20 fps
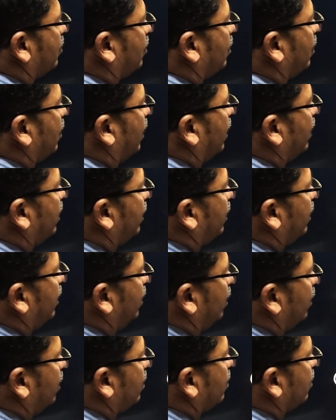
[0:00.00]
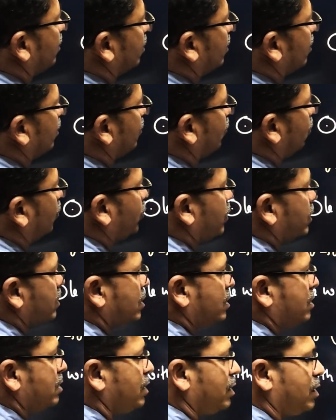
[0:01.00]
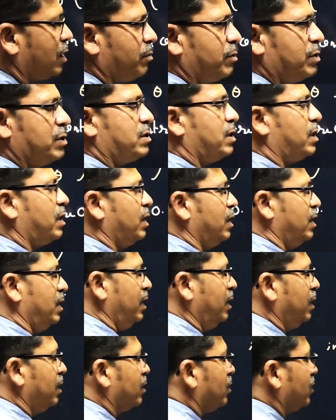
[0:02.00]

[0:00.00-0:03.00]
and then O is the center of the circle here.